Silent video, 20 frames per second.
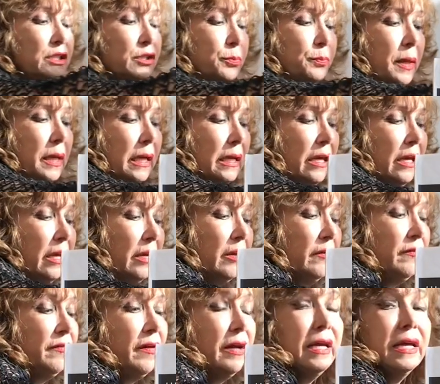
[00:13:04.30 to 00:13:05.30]

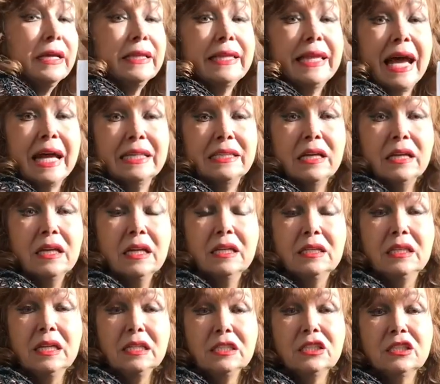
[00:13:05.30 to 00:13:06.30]
believe that
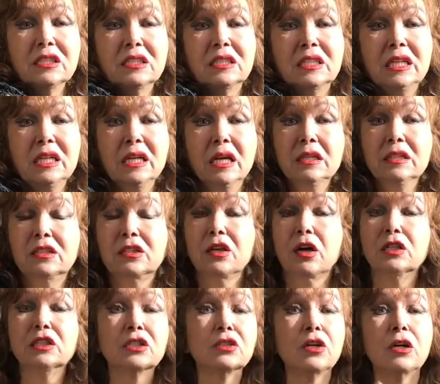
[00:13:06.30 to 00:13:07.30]
this tilt
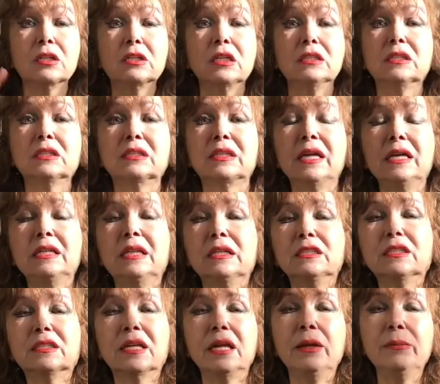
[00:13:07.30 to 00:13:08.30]
does not stay the
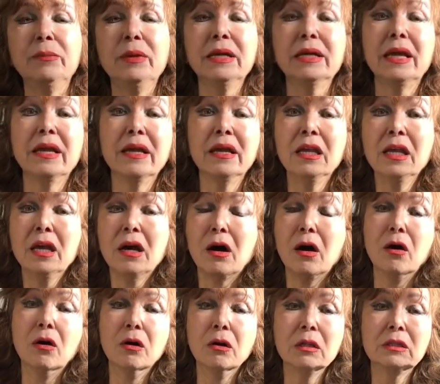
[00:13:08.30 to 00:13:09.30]
same
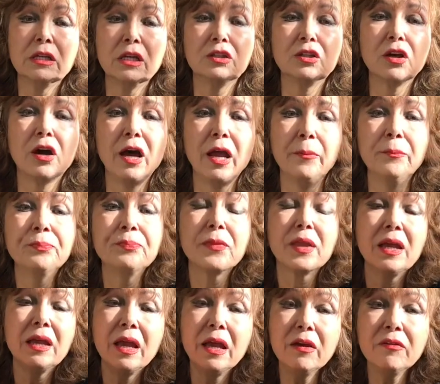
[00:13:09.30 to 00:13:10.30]
all the time.
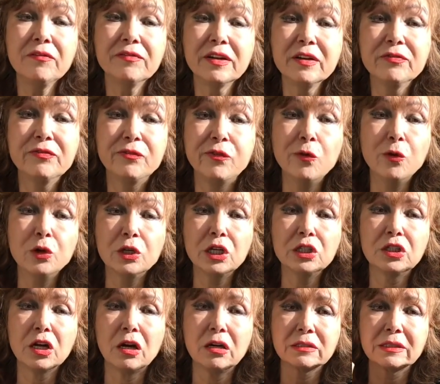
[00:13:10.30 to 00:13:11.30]
Every
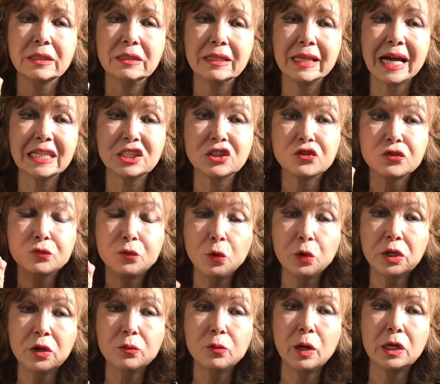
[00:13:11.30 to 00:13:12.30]
40,000, that's
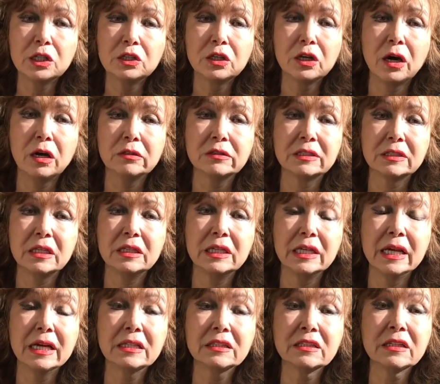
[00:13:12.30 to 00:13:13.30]
41,000
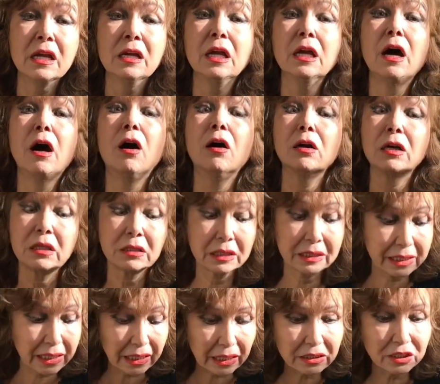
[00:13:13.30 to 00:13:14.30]
years, our
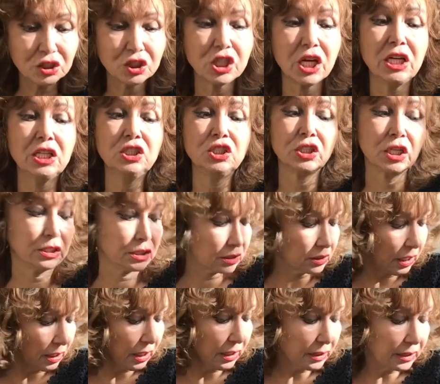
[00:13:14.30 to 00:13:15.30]
tilt changes.
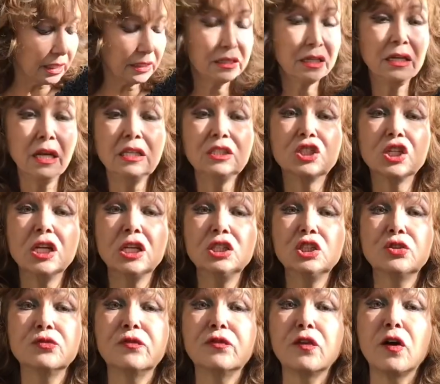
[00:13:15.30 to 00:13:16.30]
The tilt
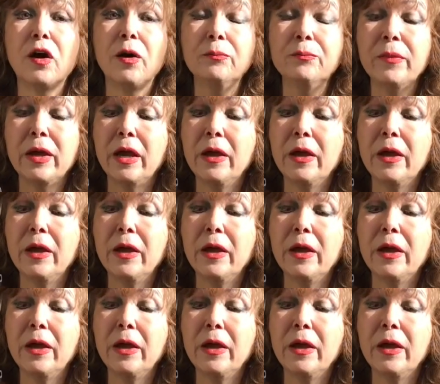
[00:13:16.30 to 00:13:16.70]
changed from